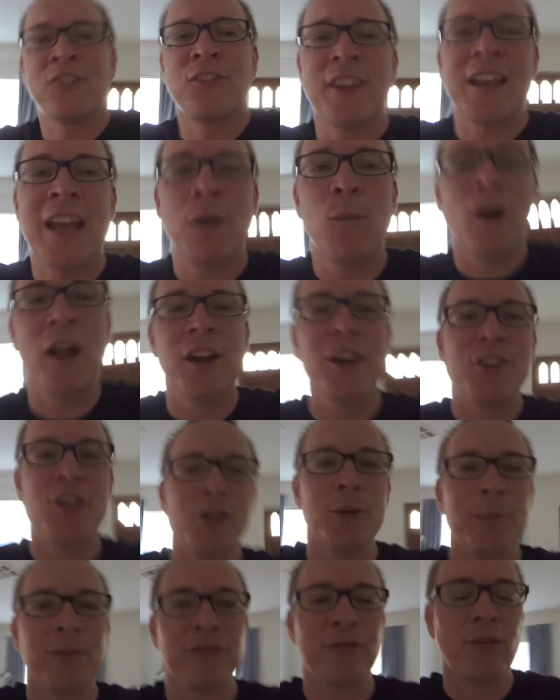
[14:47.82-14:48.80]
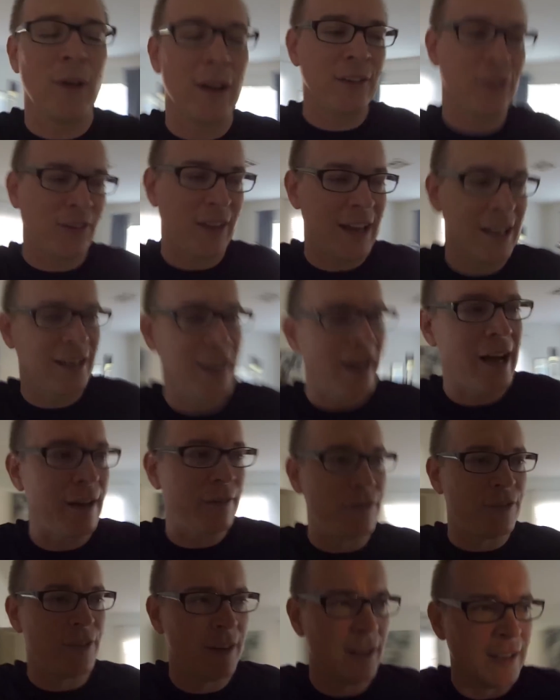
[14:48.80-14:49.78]
thing I wanted to do before I signed
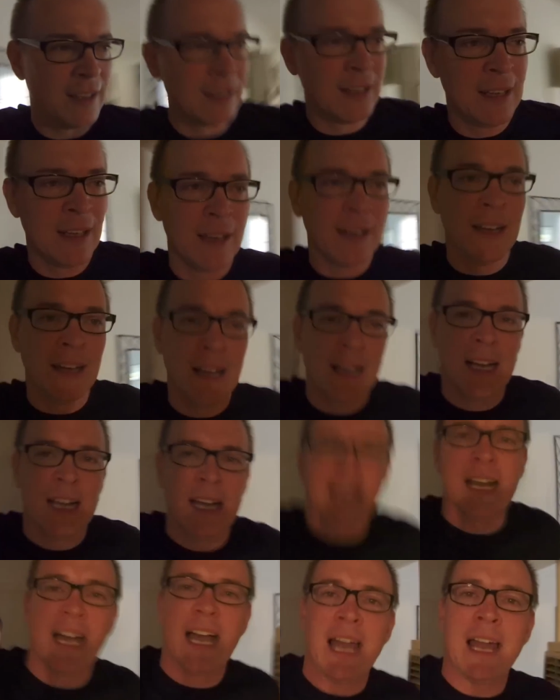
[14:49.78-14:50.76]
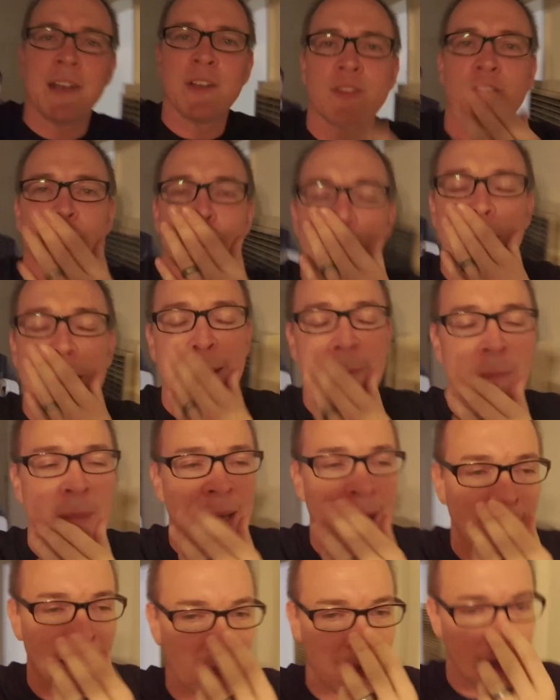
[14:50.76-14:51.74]
off, I had a stream
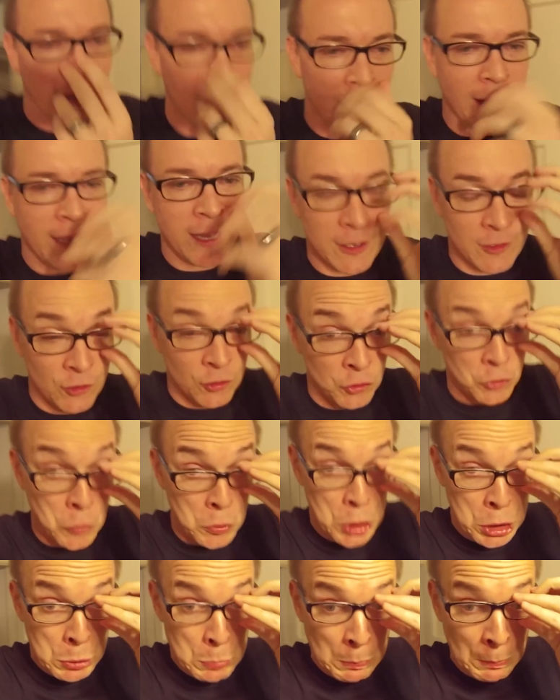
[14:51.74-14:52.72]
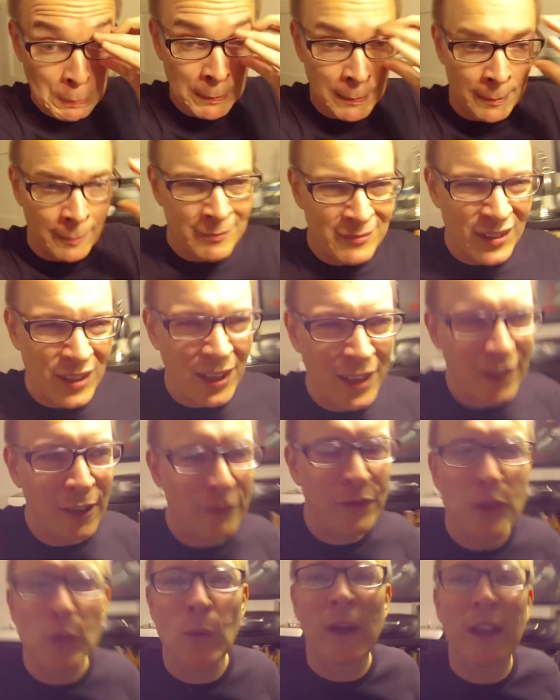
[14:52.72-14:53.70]
a
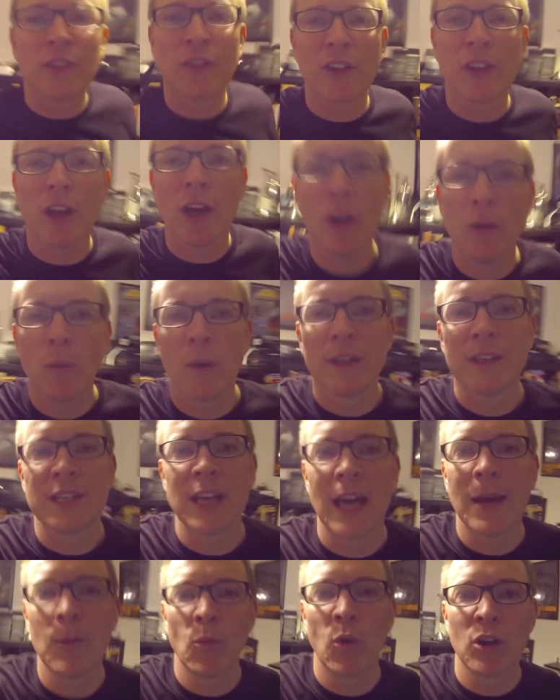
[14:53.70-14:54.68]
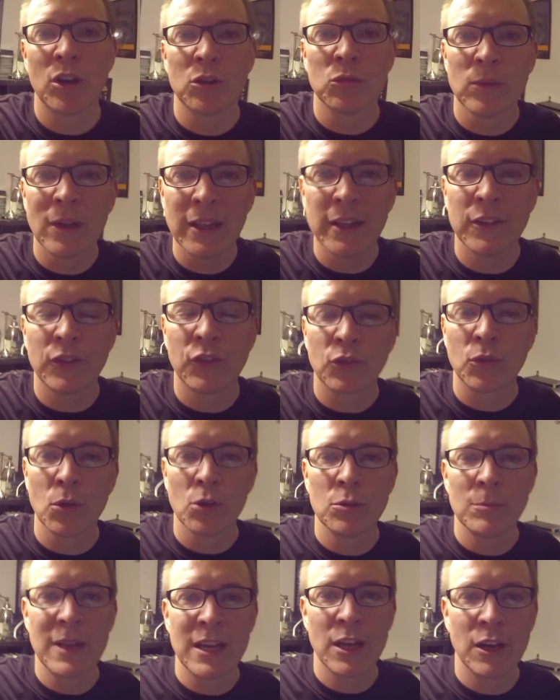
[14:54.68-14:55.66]
few weeks ago when Time Warner really
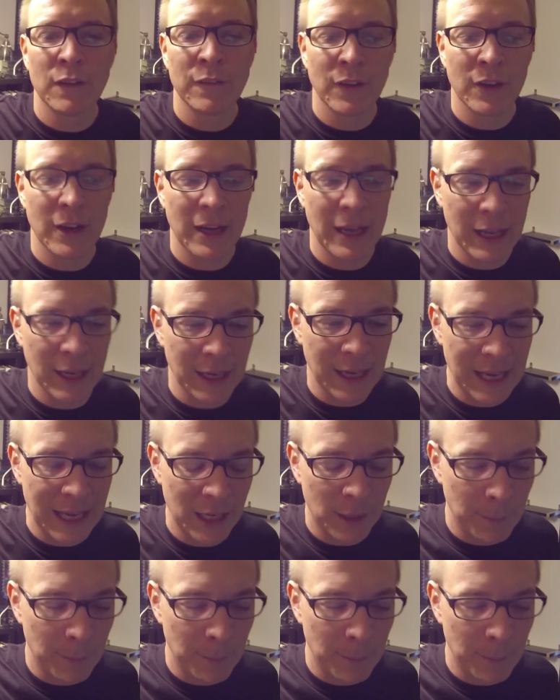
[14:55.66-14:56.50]
screwed me over and I had to